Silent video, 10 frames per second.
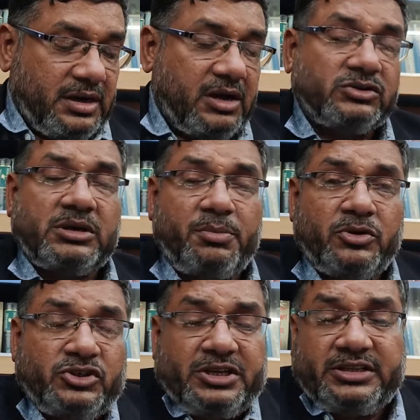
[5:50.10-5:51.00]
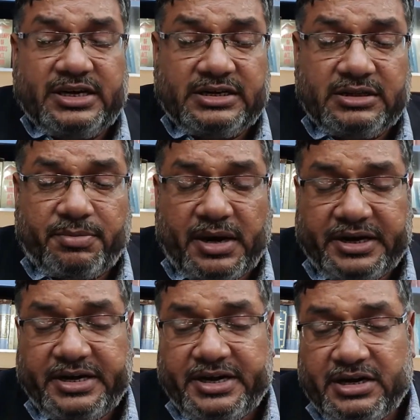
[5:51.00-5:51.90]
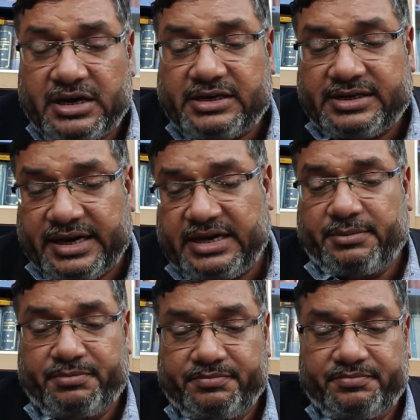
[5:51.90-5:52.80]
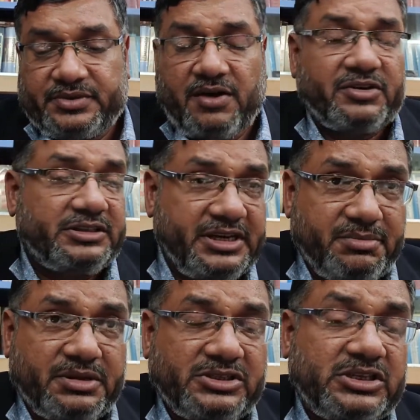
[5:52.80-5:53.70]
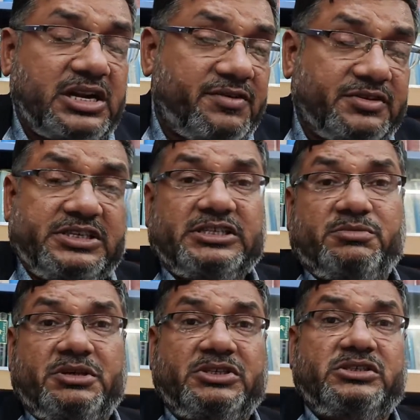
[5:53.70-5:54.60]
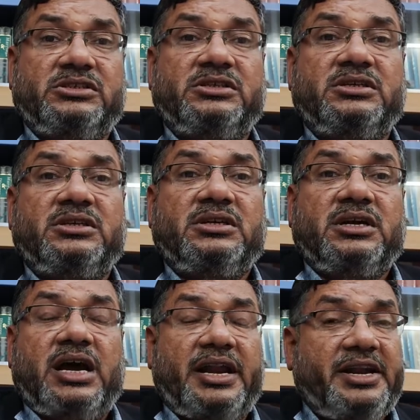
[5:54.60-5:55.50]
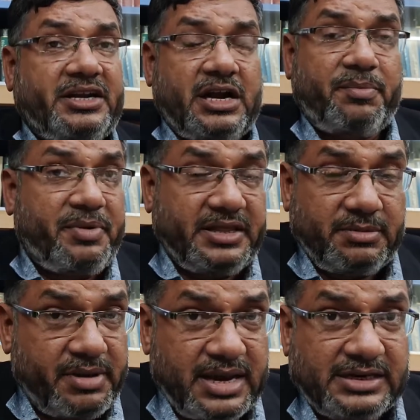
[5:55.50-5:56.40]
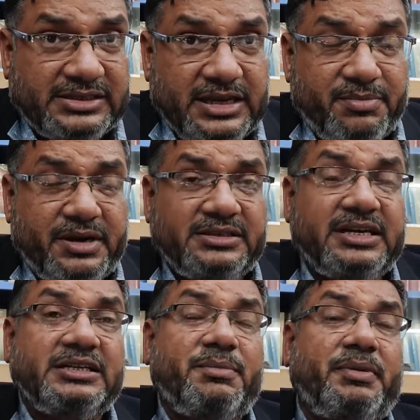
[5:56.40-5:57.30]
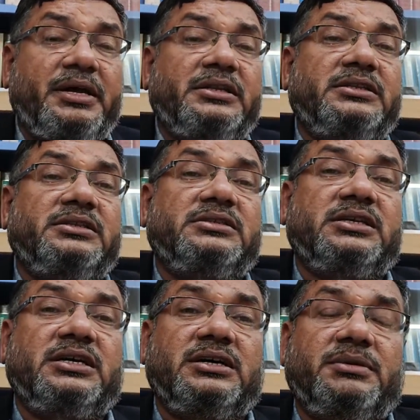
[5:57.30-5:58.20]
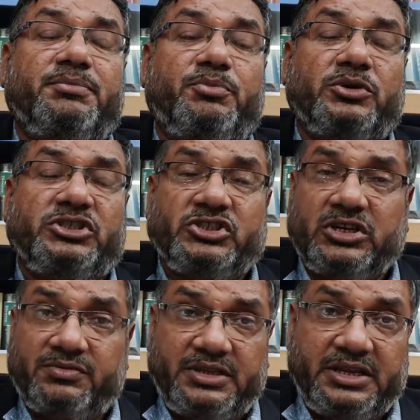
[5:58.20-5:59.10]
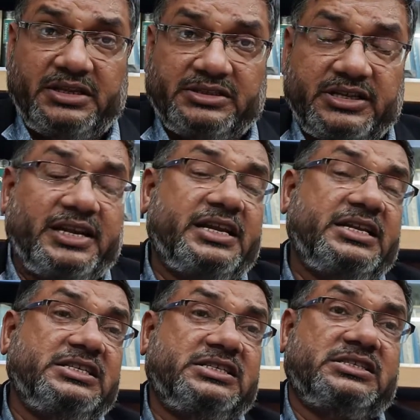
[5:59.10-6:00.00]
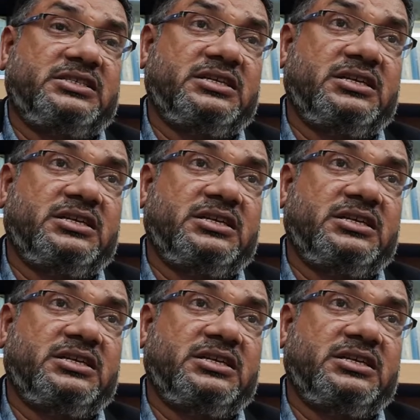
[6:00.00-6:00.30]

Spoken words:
Now, supposing that the party did not turn up after 3 months or after 6 months and did not pay the balance sale price, then the position of the seller is